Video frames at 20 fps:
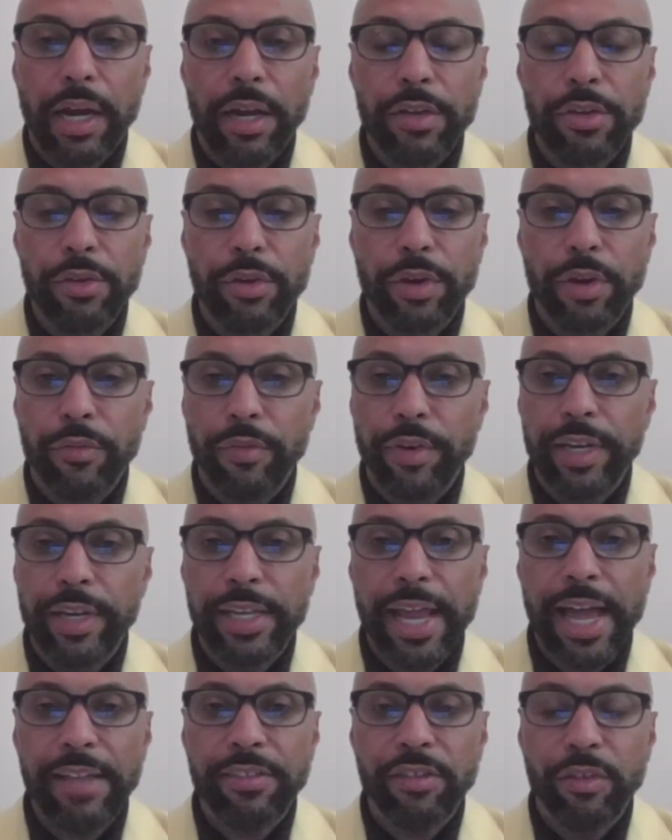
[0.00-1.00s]
You can read
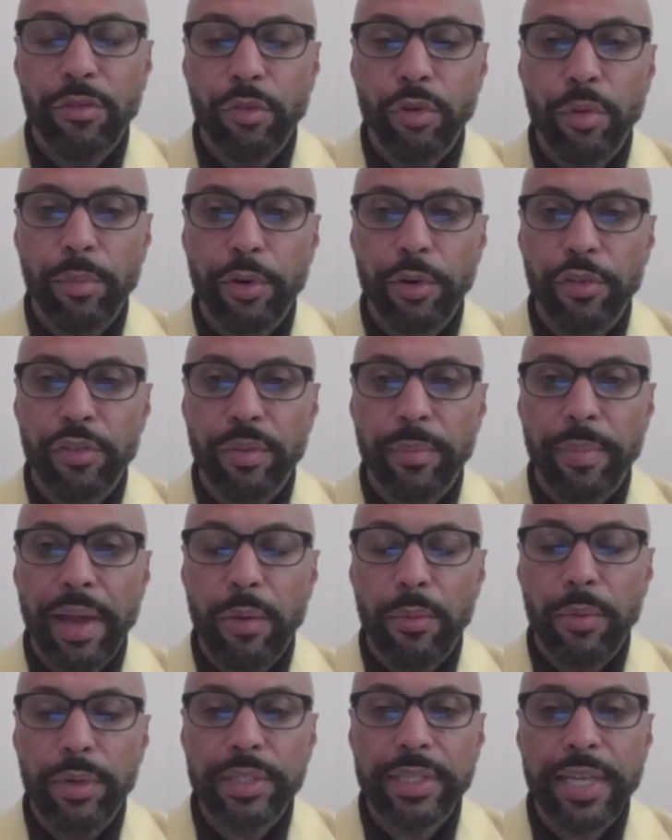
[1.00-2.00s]
lots of rumors
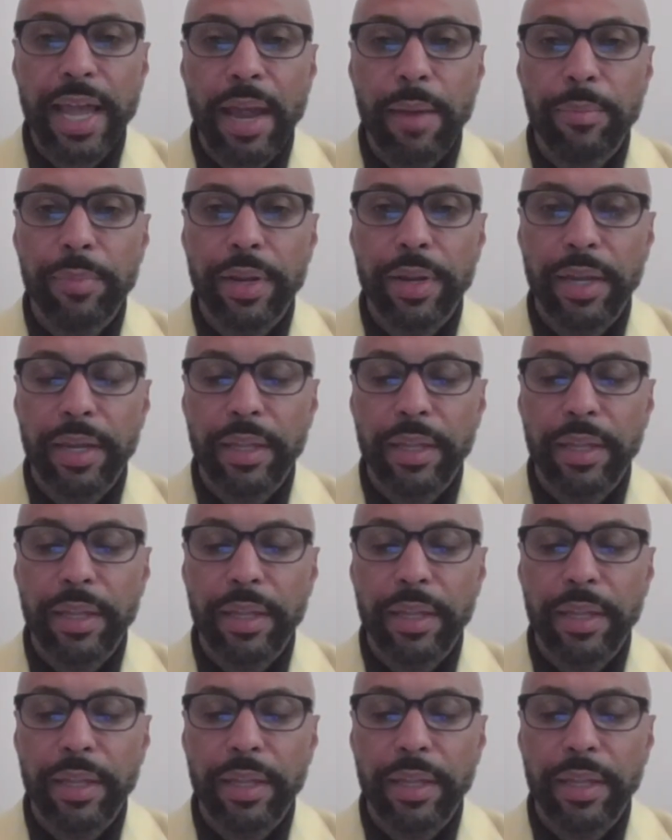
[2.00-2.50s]
about what's happening